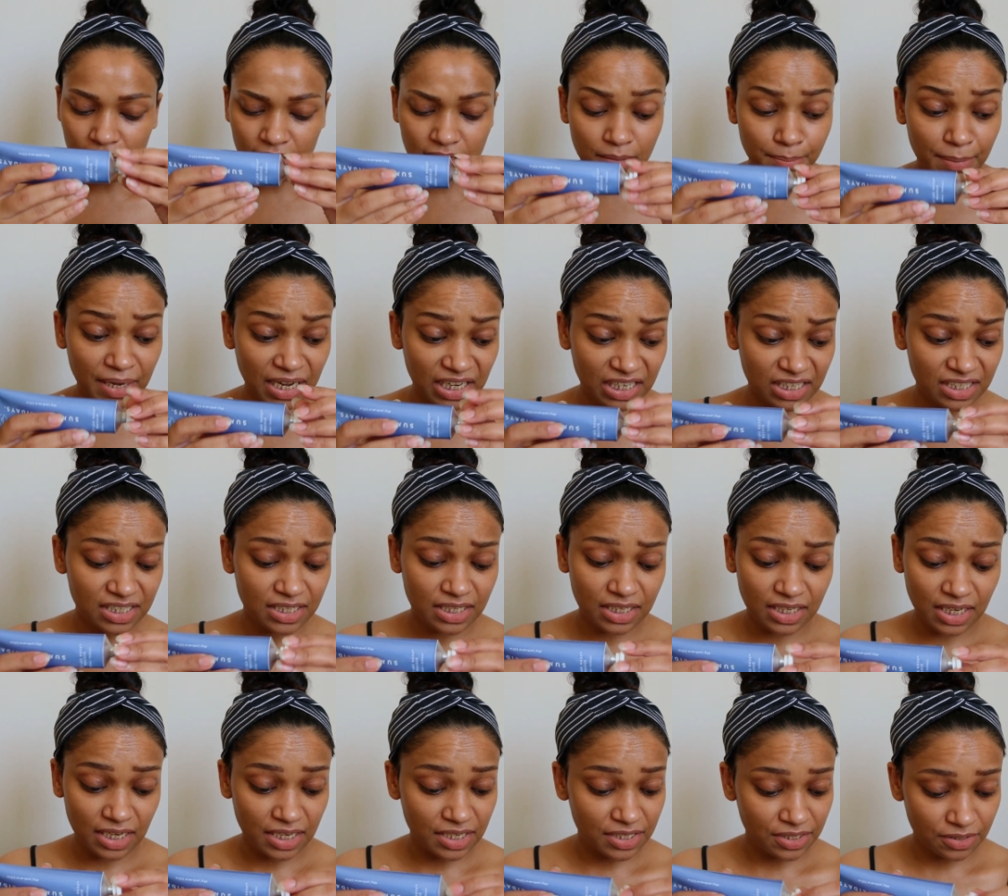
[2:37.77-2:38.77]
The
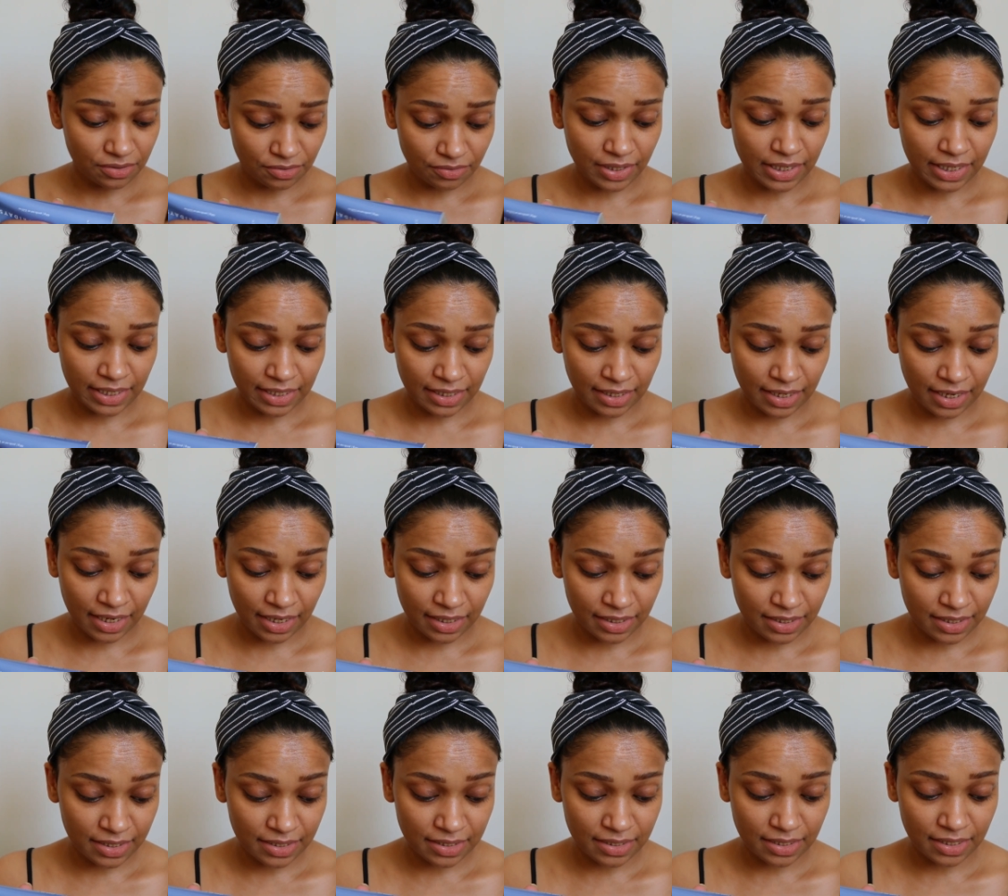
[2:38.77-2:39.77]
packaging is really
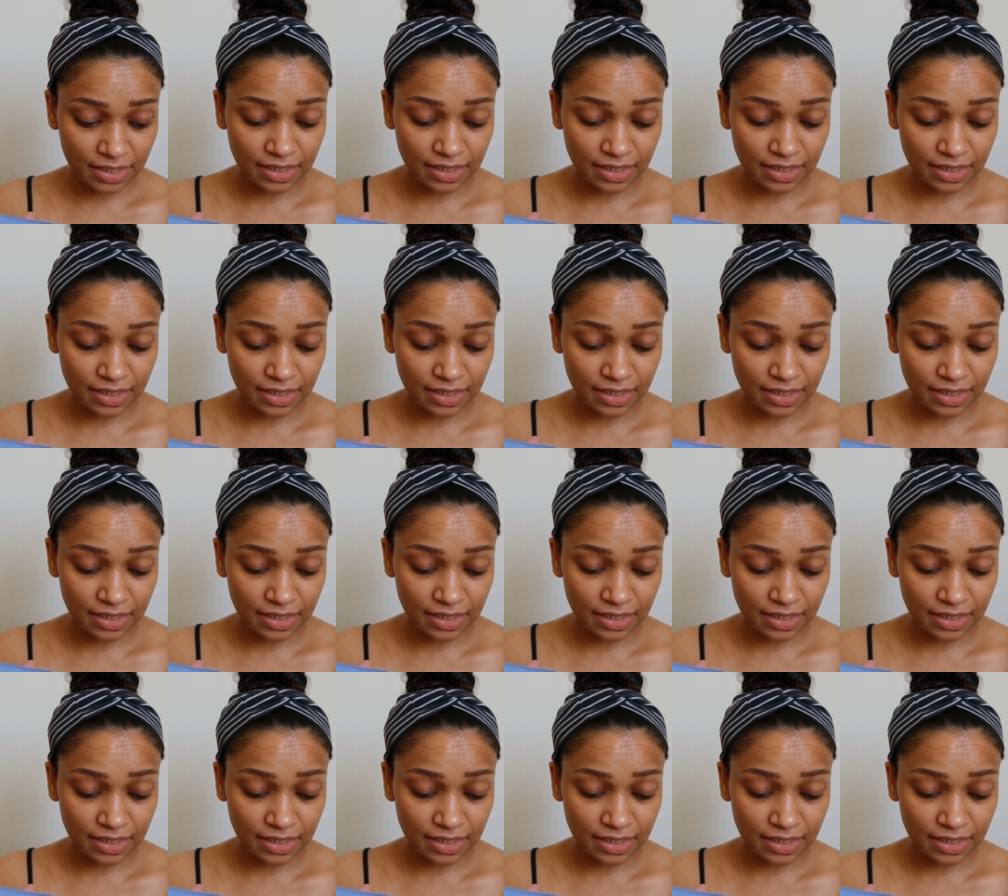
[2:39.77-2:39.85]
nice.